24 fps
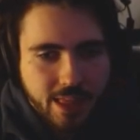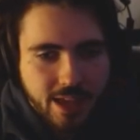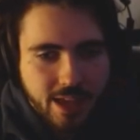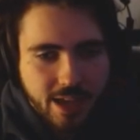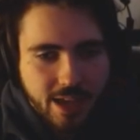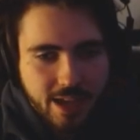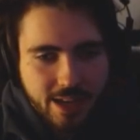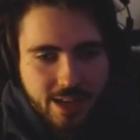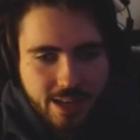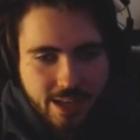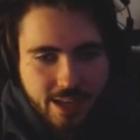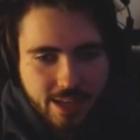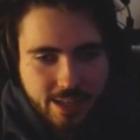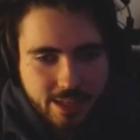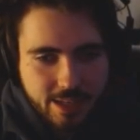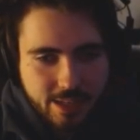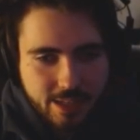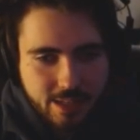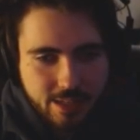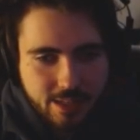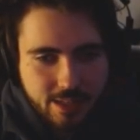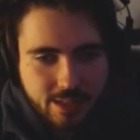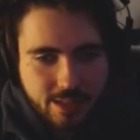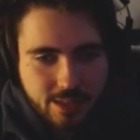and
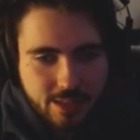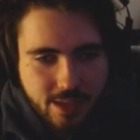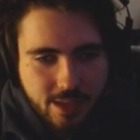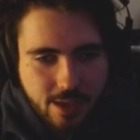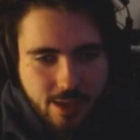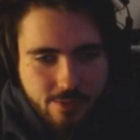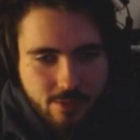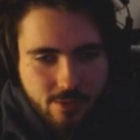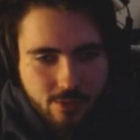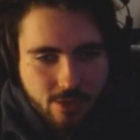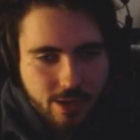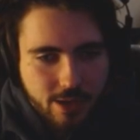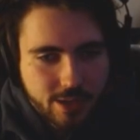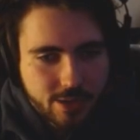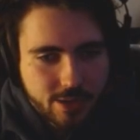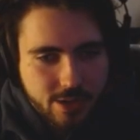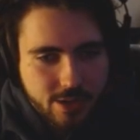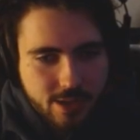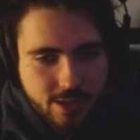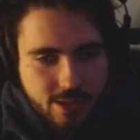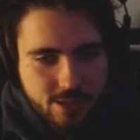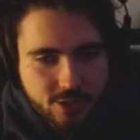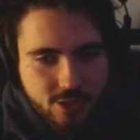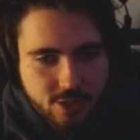then if you want, you
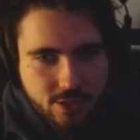can,